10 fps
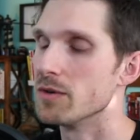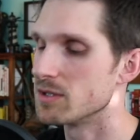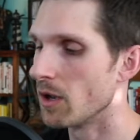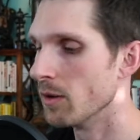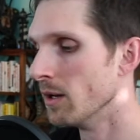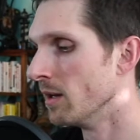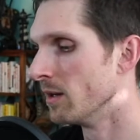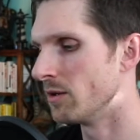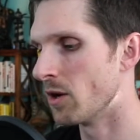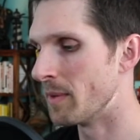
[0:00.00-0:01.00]
So
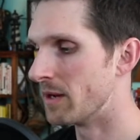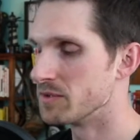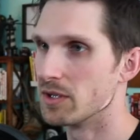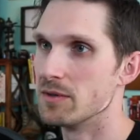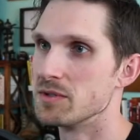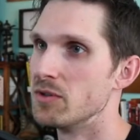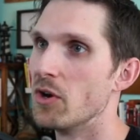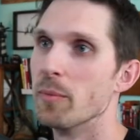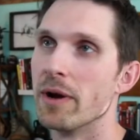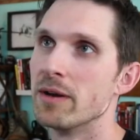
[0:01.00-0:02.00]
no, man, it was, it was a
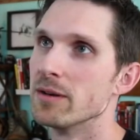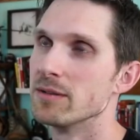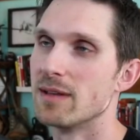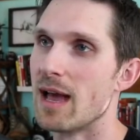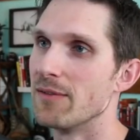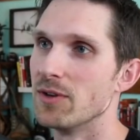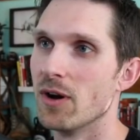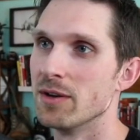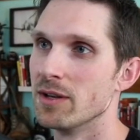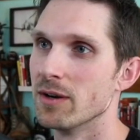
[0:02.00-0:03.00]
no brainer to have you
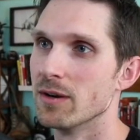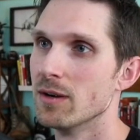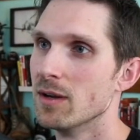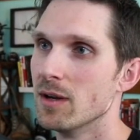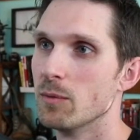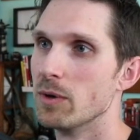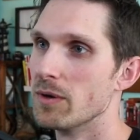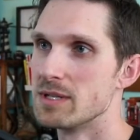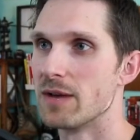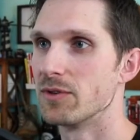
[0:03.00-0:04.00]
on here. We
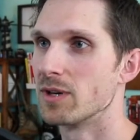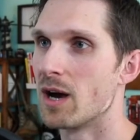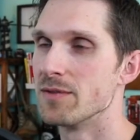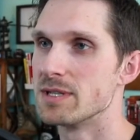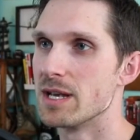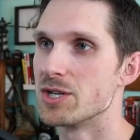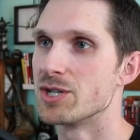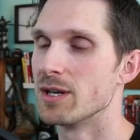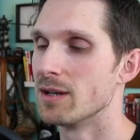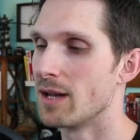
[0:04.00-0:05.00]
always have a good conversation.